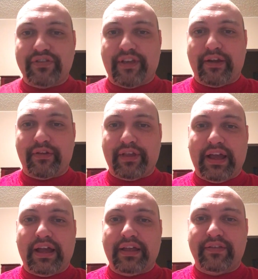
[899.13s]
scare the
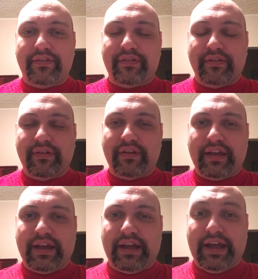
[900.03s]
guys
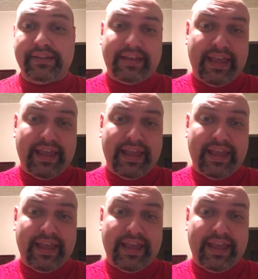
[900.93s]
uh, at the